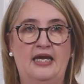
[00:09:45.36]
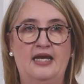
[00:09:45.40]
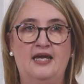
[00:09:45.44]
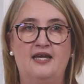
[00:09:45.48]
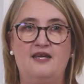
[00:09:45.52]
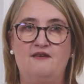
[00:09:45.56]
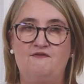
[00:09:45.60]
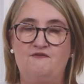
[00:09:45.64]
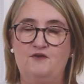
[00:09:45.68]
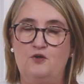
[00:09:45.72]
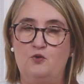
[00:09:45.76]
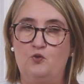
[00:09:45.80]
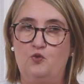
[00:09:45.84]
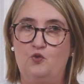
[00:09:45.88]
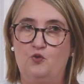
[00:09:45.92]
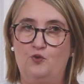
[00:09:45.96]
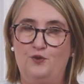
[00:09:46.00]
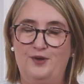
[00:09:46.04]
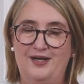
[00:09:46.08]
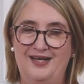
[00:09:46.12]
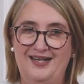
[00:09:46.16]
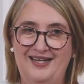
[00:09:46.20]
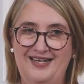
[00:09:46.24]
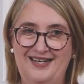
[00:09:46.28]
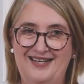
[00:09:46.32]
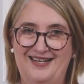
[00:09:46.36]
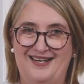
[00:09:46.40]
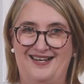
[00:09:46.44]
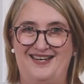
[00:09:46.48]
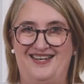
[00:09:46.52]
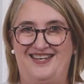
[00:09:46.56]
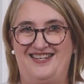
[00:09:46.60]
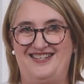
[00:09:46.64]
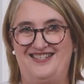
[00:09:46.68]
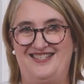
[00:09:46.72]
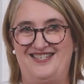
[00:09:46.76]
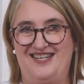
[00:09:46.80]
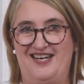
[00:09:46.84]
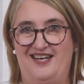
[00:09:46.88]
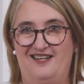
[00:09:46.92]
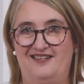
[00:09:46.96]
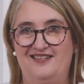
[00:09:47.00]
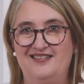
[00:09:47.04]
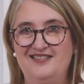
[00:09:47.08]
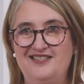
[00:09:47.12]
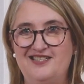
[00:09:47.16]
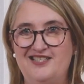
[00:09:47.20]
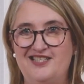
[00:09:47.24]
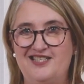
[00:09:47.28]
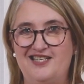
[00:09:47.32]
If you'd really like a
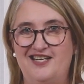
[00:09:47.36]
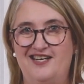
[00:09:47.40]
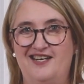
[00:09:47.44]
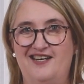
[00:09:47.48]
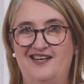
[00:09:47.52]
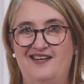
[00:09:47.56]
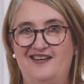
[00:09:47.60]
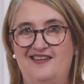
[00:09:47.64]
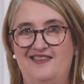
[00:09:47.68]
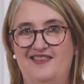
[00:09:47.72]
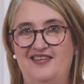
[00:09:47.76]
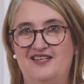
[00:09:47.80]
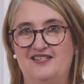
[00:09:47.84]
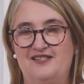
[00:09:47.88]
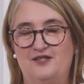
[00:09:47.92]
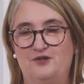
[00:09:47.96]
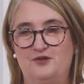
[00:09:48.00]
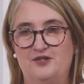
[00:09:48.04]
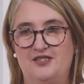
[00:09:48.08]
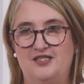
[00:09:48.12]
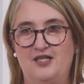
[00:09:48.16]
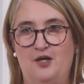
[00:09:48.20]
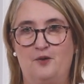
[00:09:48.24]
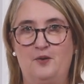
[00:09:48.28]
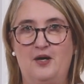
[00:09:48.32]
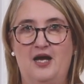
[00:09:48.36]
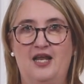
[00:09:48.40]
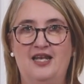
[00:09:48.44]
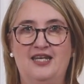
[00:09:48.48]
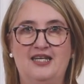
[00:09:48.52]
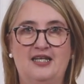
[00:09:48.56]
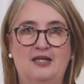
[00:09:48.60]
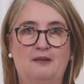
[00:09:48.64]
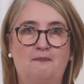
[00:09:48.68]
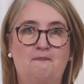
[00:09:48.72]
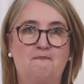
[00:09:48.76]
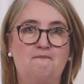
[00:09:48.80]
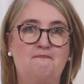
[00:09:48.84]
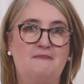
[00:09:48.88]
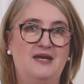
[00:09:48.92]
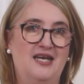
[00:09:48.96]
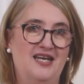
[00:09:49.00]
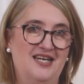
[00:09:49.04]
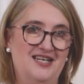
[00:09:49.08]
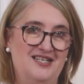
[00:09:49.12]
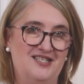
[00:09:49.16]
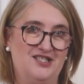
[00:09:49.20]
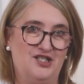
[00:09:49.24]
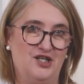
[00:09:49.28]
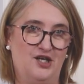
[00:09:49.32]
challenge, there's also a little
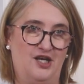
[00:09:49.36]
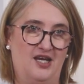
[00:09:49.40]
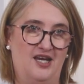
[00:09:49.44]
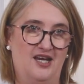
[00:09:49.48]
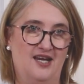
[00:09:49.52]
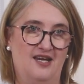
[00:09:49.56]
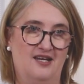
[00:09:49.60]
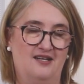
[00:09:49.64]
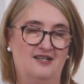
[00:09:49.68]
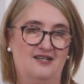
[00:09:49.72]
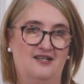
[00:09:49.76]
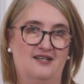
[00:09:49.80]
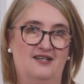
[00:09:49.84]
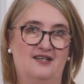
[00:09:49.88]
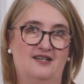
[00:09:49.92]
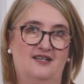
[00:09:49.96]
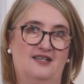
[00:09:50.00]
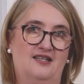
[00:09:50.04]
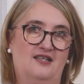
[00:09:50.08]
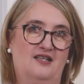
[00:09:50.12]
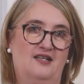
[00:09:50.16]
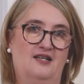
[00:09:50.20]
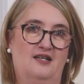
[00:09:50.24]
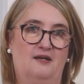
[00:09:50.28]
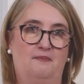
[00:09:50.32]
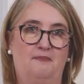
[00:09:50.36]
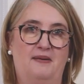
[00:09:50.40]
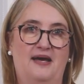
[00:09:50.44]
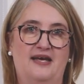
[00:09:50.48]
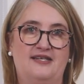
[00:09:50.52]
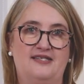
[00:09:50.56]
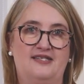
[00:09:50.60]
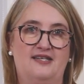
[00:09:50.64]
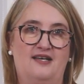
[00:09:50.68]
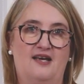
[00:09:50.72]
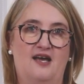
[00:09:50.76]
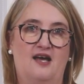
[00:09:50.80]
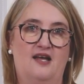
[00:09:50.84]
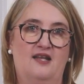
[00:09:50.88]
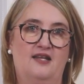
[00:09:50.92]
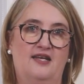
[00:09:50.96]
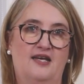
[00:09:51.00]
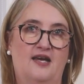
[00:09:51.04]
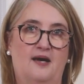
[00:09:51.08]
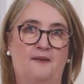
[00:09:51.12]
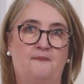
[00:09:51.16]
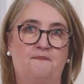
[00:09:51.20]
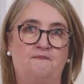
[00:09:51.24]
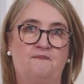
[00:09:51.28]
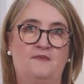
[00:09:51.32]
miniature kit, little La
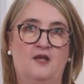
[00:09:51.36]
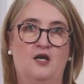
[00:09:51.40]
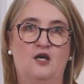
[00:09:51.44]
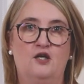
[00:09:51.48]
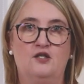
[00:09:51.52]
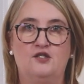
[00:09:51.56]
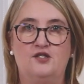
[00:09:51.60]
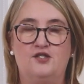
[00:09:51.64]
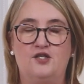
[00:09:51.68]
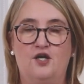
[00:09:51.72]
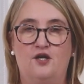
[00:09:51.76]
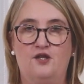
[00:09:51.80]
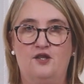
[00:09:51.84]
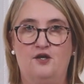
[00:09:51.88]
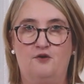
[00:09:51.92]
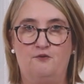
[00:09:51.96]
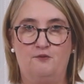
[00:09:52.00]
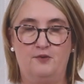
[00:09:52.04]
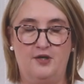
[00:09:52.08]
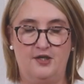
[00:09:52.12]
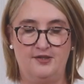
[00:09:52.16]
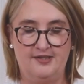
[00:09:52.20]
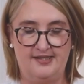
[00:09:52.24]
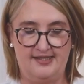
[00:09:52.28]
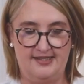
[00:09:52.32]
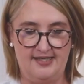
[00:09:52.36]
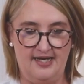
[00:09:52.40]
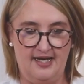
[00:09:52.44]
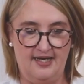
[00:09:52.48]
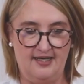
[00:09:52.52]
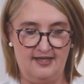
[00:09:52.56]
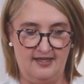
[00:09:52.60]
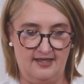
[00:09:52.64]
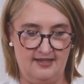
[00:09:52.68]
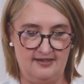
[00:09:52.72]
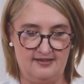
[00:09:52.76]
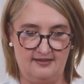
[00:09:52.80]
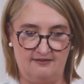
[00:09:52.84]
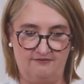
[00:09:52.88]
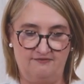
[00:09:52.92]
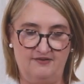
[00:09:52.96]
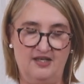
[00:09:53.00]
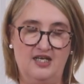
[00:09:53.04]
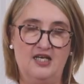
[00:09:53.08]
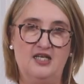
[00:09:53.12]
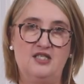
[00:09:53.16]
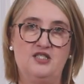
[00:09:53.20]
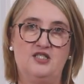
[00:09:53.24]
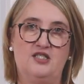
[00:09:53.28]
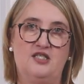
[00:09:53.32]
Passagalia. So the rosette is
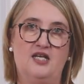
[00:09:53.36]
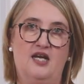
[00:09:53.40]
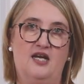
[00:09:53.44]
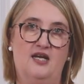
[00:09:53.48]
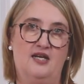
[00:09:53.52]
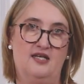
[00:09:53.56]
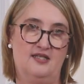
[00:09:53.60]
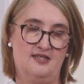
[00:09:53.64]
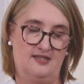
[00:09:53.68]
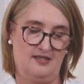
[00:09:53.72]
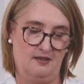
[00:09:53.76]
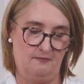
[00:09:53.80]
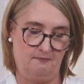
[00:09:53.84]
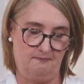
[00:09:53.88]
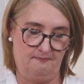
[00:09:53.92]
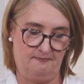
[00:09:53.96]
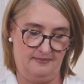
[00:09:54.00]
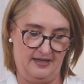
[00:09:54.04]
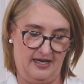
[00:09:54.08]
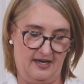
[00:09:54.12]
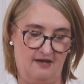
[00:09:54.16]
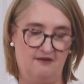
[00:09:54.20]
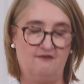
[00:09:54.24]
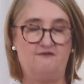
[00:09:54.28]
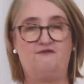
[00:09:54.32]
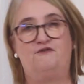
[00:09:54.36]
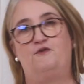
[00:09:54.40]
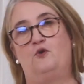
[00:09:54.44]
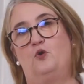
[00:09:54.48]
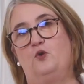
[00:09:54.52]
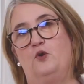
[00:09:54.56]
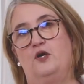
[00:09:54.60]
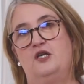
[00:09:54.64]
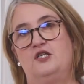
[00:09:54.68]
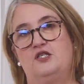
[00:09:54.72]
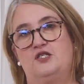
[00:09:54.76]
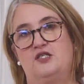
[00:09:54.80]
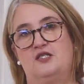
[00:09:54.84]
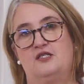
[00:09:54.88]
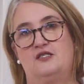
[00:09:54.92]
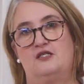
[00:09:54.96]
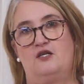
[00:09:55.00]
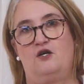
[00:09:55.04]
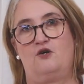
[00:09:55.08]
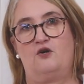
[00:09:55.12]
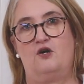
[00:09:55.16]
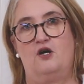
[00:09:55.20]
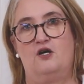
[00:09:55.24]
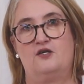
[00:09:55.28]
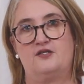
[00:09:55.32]
finished and it's about 4 inches
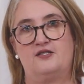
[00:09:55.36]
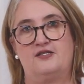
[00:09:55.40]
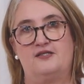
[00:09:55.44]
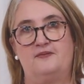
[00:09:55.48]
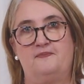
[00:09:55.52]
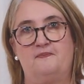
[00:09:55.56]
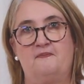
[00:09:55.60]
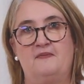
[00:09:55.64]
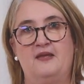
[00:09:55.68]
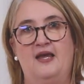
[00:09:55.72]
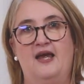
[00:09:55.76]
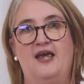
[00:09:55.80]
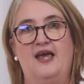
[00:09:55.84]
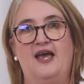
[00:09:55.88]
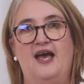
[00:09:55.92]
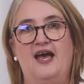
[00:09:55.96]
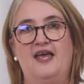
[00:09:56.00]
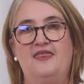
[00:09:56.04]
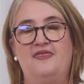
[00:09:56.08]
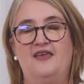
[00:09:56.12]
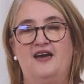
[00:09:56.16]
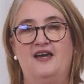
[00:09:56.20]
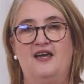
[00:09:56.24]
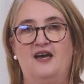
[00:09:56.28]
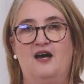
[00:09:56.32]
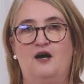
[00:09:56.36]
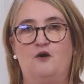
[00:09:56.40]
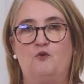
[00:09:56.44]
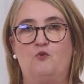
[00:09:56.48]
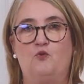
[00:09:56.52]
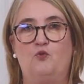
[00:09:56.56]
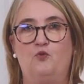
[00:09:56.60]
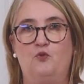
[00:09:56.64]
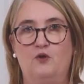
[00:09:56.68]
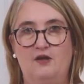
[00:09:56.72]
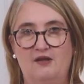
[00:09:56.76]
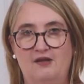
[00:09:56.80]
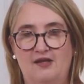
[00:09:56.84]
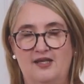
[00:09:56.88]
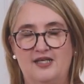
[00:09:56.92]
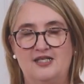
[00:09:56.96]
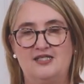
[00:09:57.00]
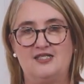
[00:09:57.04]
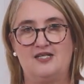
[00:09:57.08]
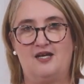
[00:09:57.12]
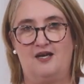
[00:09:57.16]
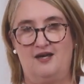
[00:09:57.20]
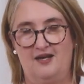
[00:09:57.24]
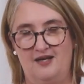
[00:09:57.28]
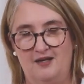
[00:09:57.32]
across. And they are really
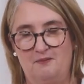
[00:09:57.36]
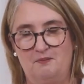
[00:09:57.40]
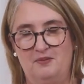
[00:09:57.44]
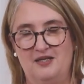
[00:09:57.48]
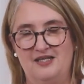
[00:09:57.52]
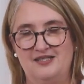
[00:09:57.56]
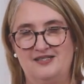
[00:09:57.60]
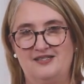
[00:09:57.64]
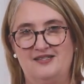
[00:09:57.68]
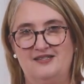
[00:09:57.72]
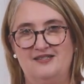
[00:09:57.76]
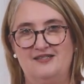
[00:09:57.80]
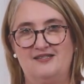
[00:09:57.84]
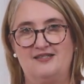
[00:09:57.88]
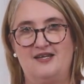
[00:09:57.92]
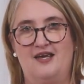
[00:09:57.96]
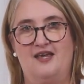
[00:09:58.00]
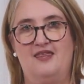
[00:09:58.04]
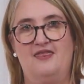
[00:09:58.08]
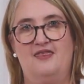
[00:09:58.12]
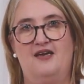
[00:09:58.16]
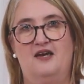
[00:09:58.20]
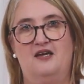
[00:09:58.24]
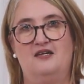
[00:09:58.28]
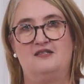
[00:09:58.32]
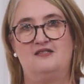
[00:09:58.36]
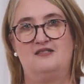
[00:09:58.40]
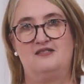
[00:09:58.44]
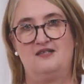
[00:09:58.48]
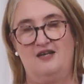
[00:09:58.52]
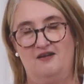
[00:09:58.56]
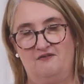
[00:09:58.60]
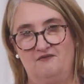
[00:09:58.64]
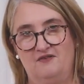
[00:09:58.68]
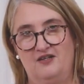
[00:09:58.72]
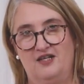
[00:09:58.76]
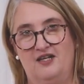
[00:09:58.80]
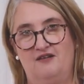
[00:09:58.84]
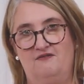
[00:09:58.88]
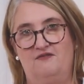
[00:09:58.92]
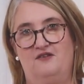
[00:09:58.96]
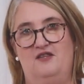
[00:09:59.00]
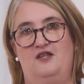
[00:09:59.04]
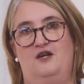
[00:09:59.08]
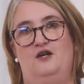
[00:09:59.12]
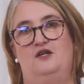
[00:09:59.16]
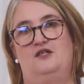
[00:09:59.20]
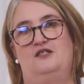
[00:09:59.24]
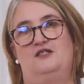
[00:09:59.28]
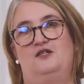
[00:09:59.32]
tiny pieces, and they're definitely for
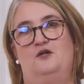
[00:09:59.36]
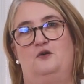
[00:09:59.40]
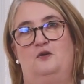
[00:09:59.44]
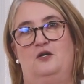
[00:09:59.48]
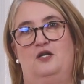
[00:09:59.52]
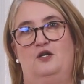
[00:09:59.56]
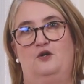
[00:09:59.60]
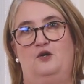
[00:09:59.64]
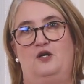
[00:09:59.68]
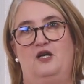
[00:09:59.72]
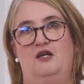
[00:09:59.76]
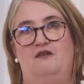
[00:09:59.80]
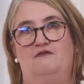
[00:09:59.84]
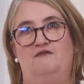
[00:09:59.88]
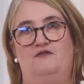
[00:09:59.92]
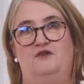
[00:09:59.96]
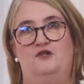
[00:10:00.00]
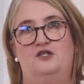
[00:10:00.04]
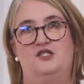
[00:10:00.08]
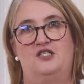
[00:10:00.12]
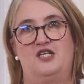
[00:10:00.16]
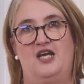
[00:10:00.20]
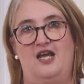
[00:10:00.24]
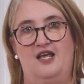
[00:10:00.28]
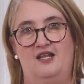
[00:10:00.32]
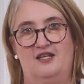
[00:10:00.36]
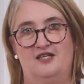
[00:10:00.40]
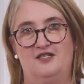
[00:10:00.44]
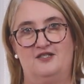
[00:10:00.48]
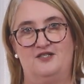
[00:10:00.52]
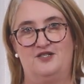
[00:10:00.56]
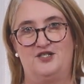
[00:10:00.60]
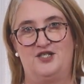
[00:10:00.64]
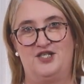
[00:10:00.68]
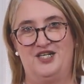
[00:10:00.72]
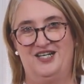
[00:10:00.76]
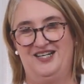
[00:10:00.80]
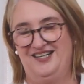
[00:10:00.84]
those who are looking for a challenge.